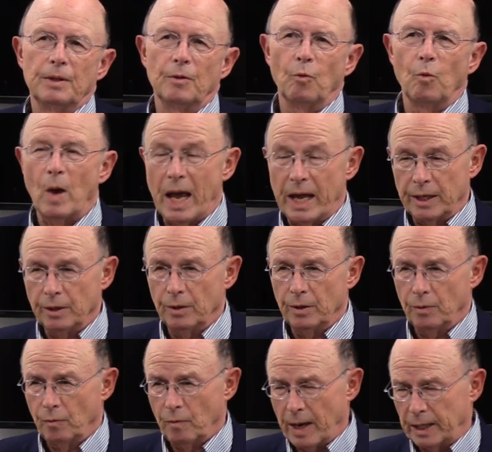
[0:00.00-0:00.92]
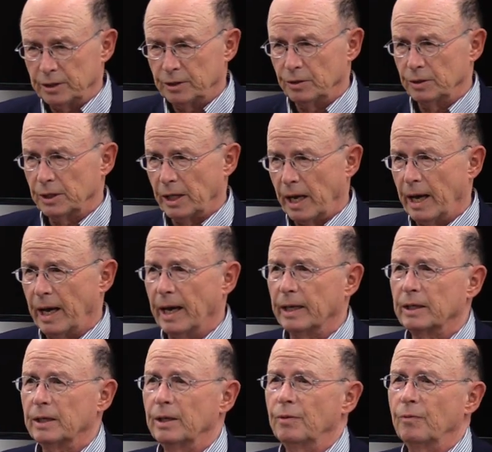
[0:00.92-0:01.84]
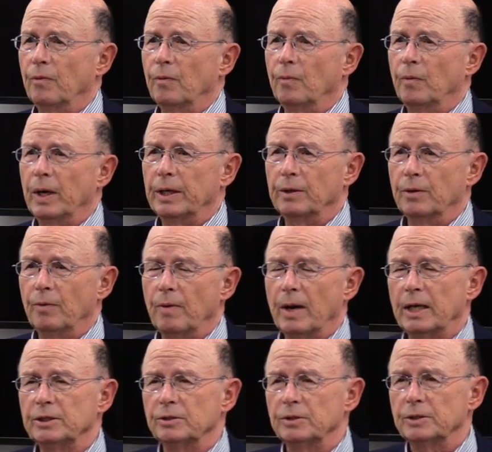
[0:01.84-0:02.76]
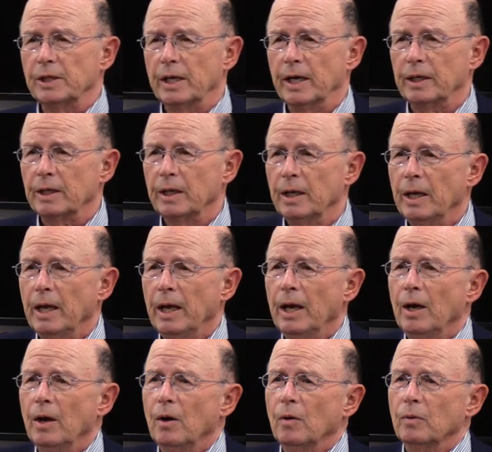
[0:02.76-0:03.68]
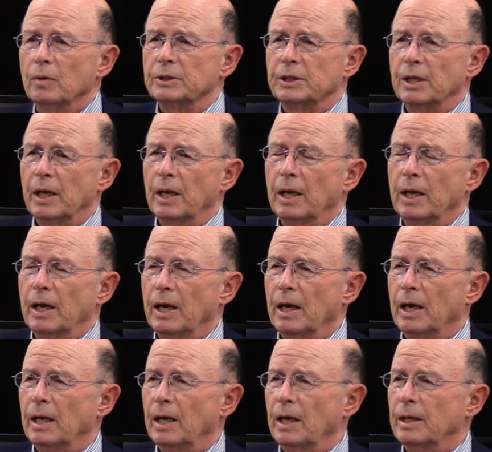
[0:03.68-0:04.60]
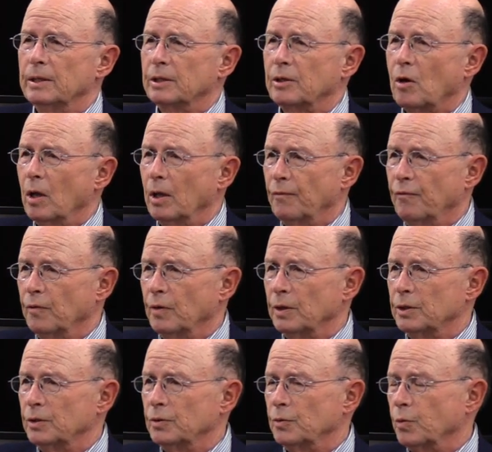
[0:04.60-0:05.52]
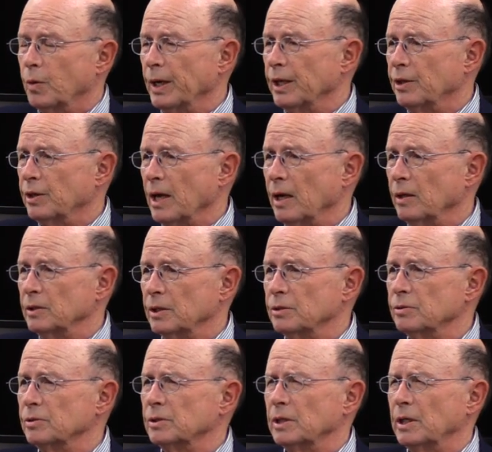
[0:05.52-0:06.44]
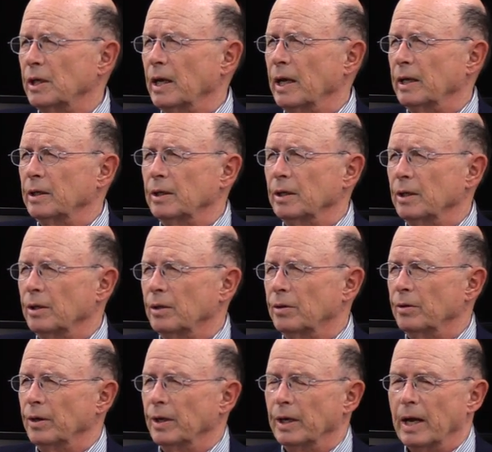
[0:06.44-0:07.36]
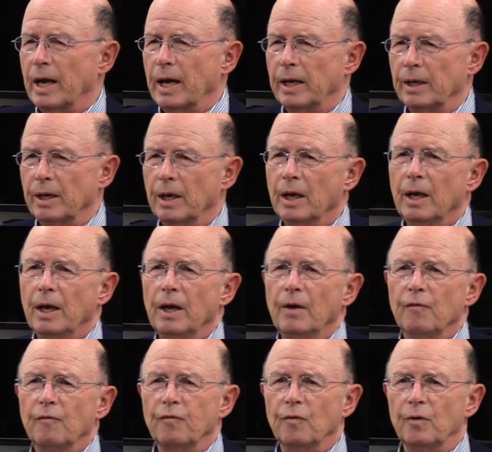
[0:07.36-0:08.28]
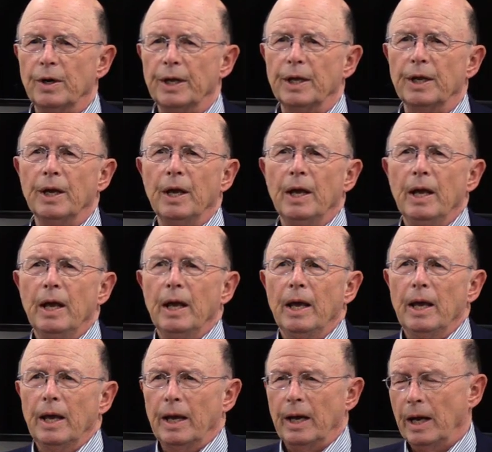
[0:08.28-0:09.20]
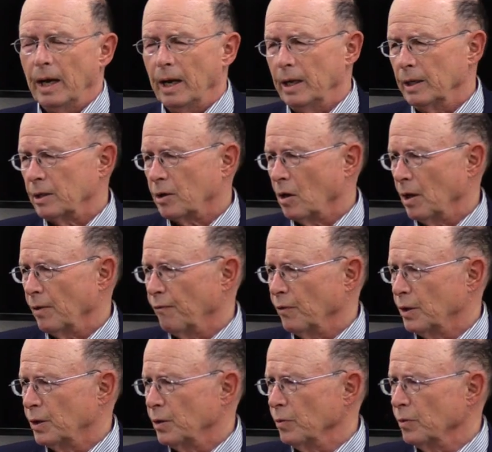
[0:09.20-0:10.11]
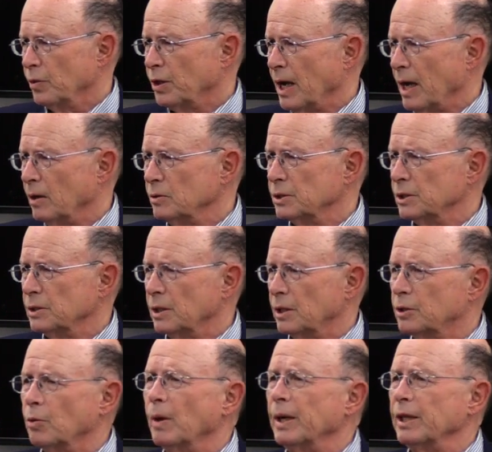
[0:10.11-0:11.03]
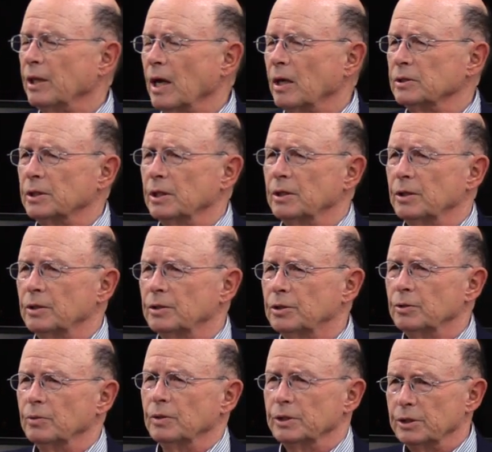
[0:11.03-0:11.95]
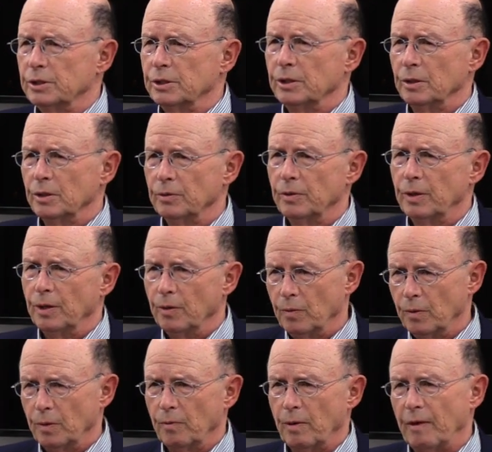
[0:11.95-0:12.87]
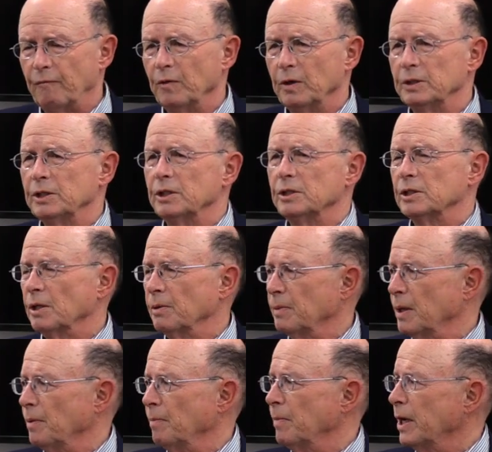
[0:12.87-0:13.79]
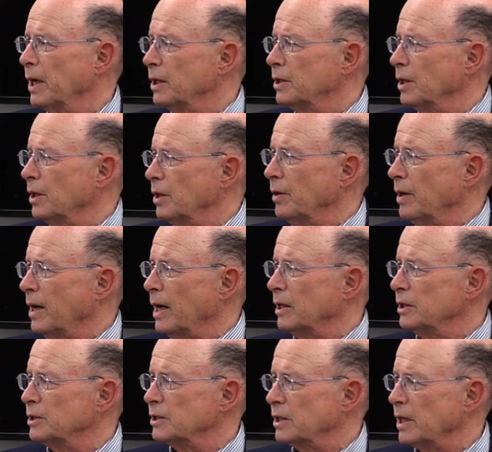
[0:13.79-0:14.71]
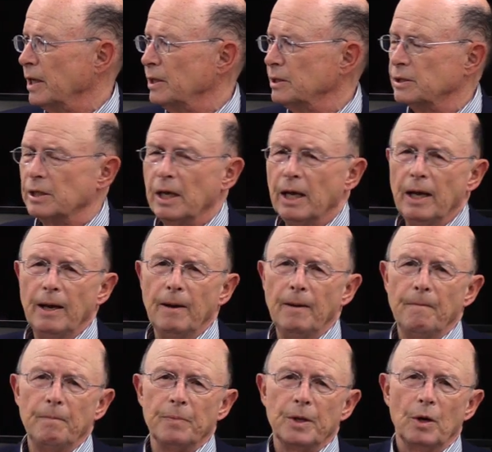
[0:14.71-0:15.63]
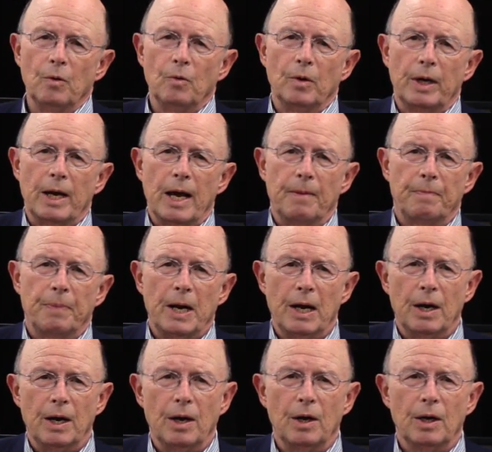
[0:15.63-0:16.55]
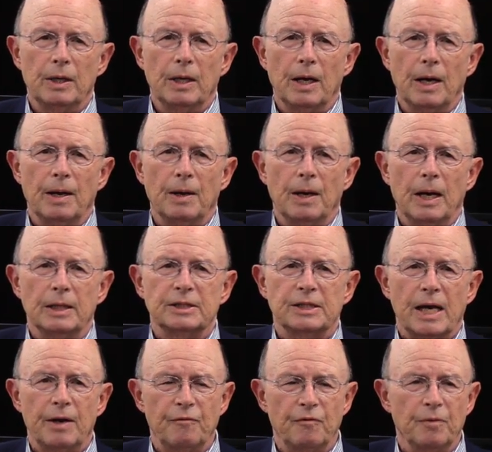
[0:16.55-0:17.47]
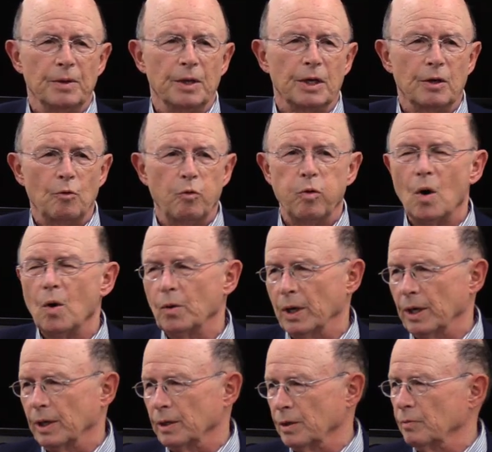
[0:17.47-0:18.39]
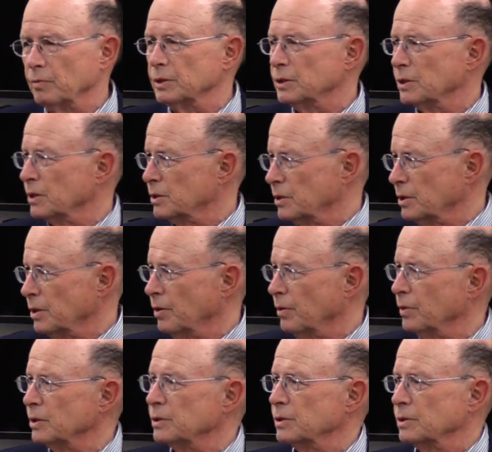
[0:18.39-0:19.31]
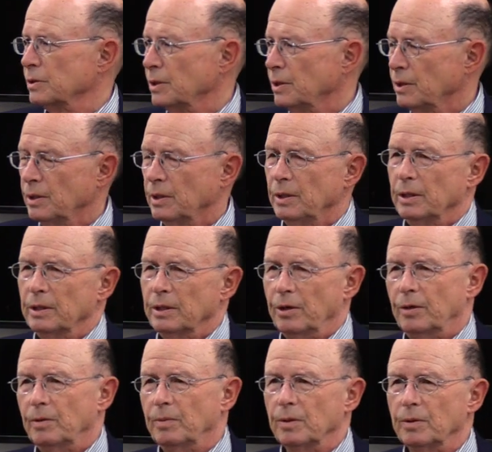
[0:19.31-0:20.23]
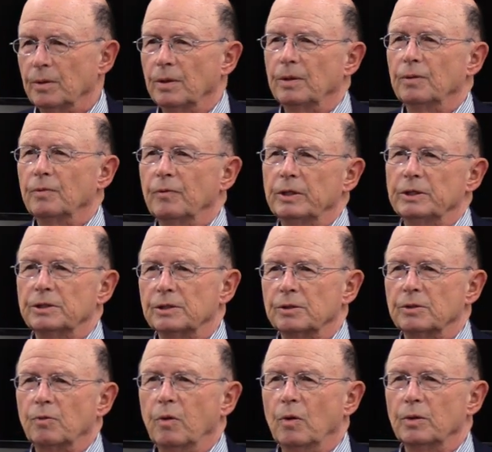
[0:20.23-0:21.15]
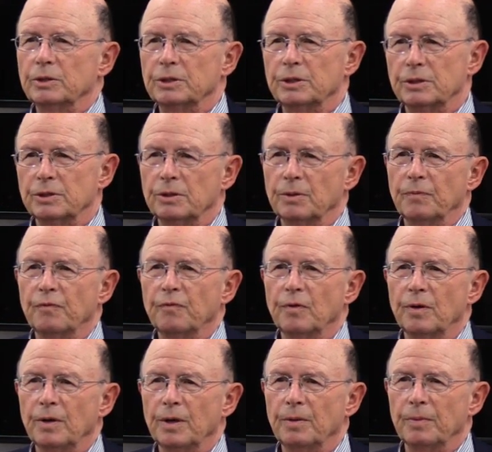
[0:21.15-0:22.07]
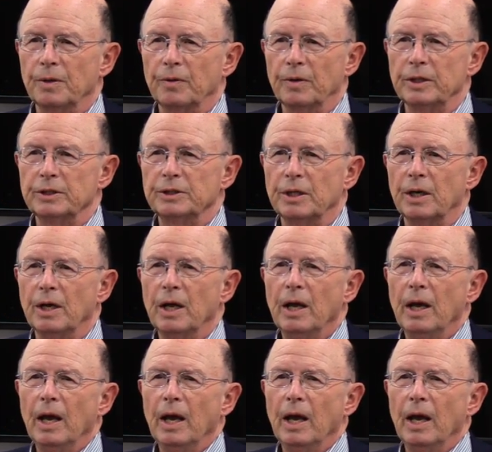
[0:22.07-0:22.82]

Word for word: the Wagner-Rogers Act. And the Wagner-Rogers Act was a, uh, it called for 20,000, this was in 1939, 40. Uh, called for 20,000 Jewish children who were refugees to be admitted United States, who were not uh, aside from the quota. There was a, you know, this terrible racist quota system for immigration